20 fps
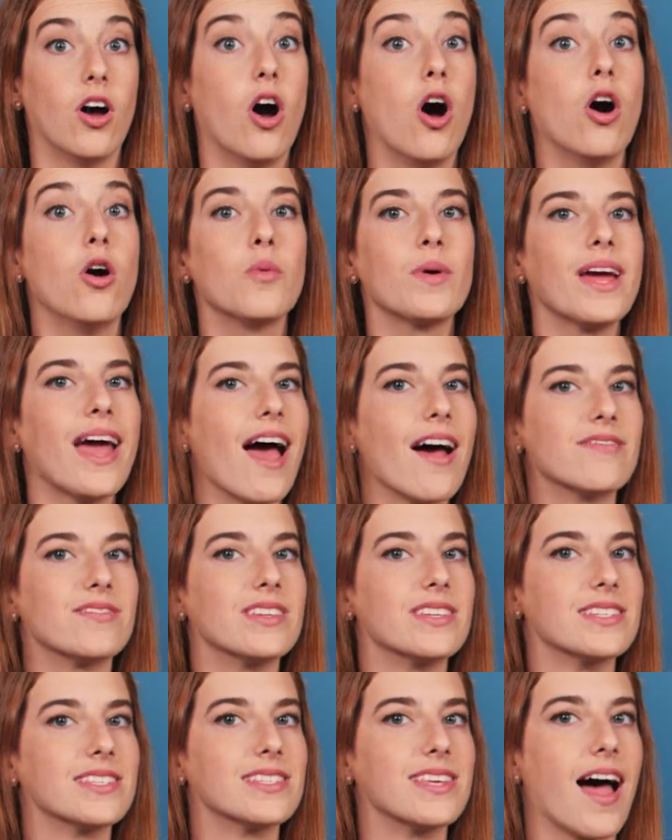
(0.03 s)
All we have
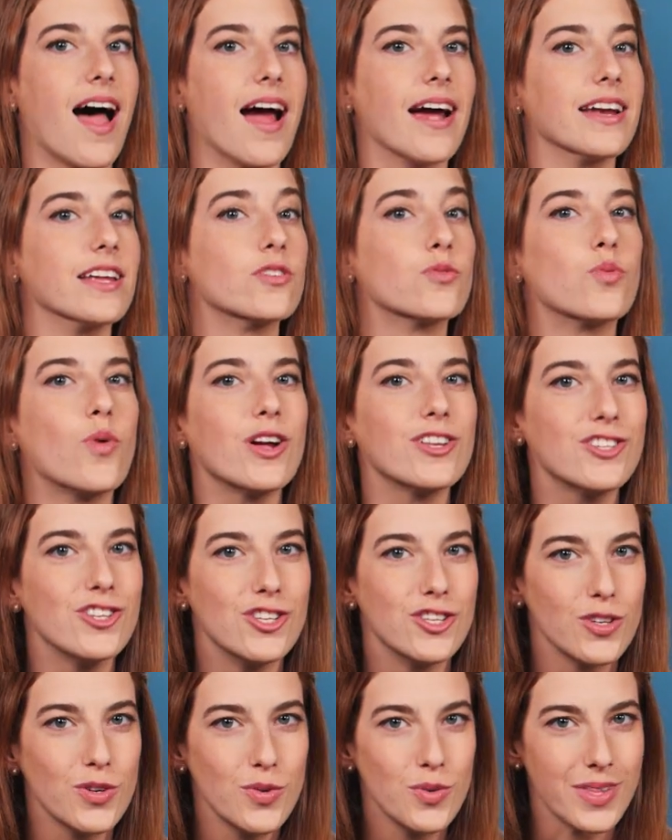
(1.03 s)
to decide is what to
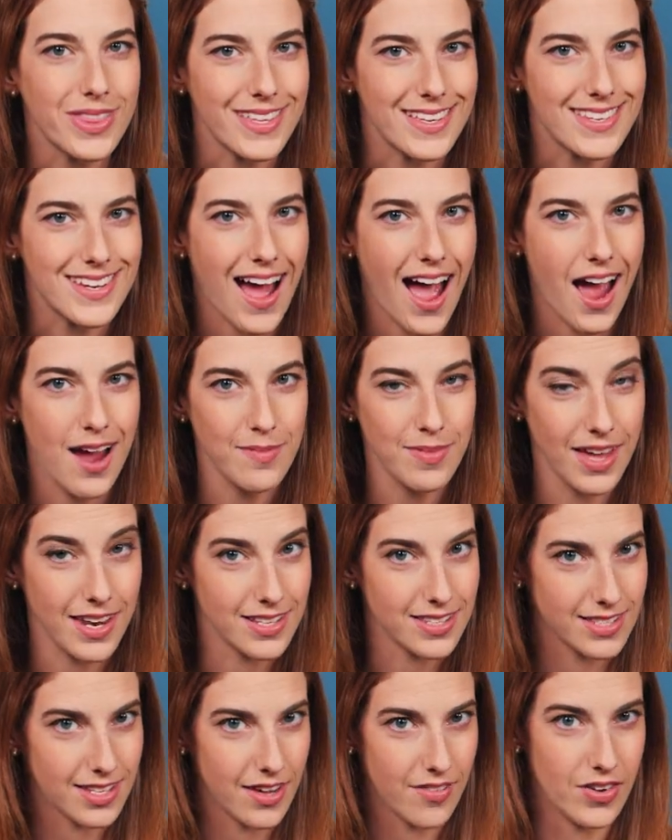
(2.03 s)
do with the time that
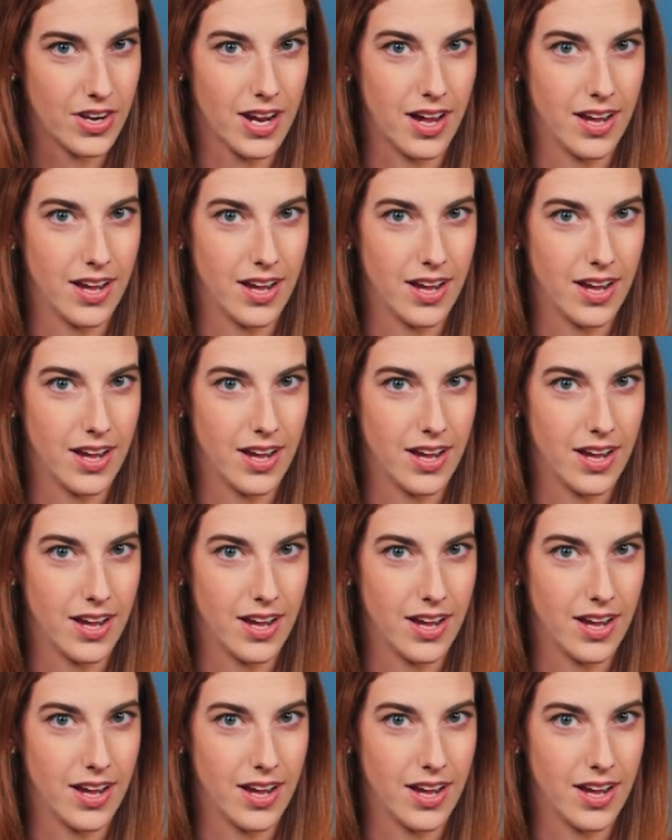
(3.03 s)
is given